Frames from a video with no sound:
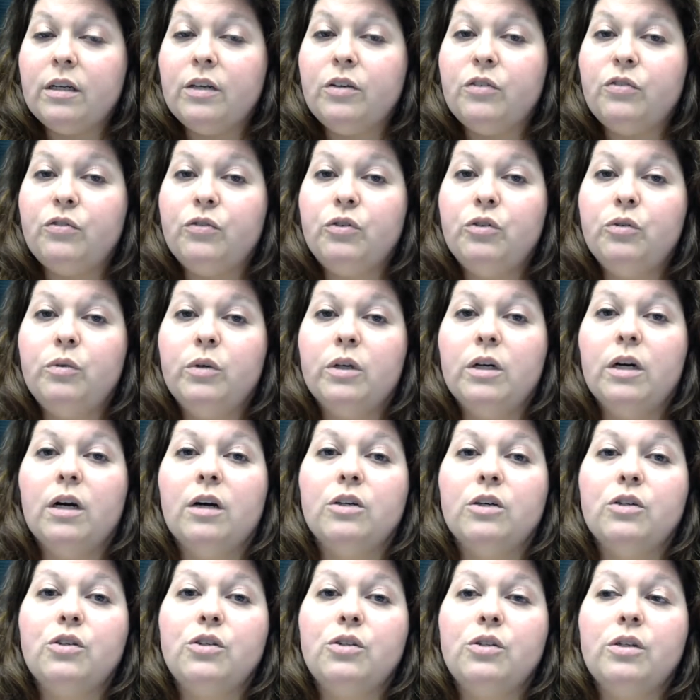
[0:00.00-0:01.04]
If you
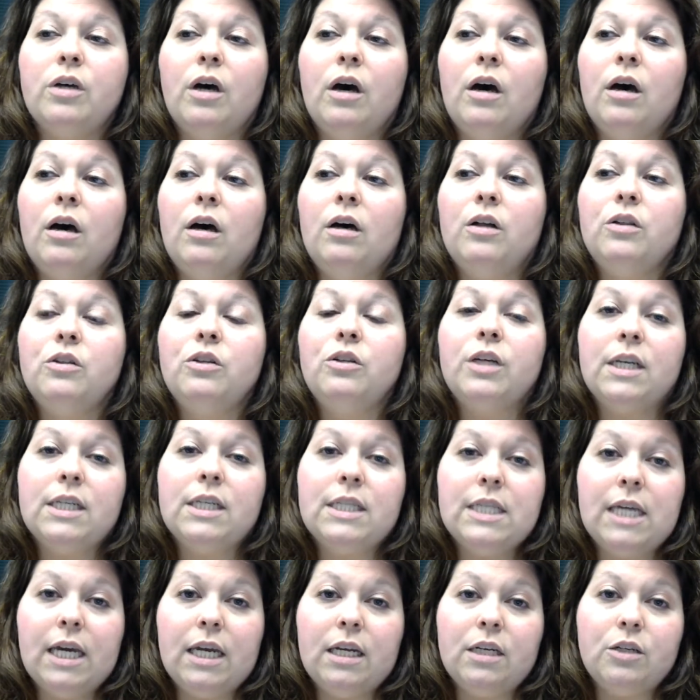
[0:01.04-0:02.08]
are looking
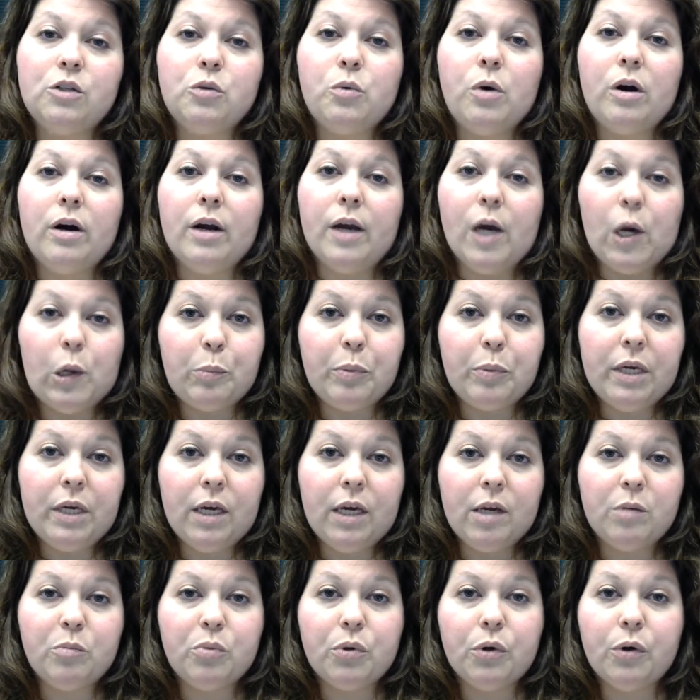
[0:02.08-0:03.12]
to get into our
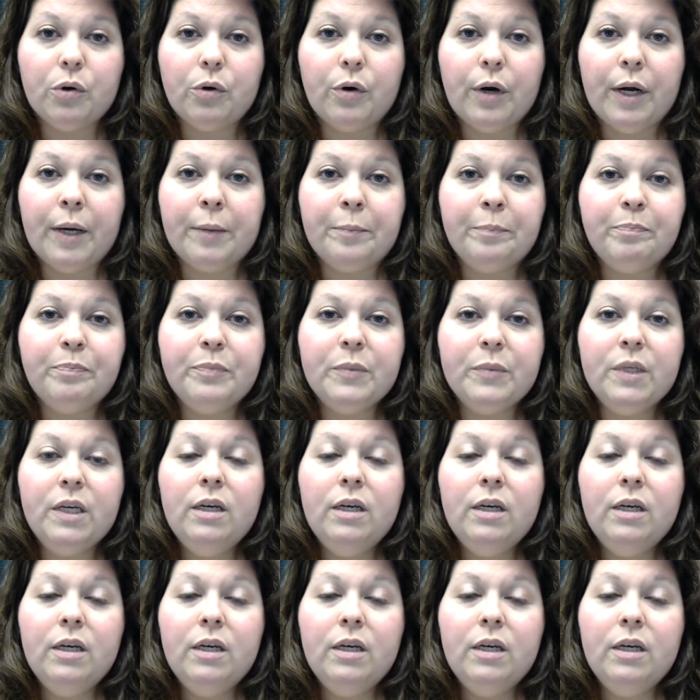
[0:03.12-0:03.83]
LPN program,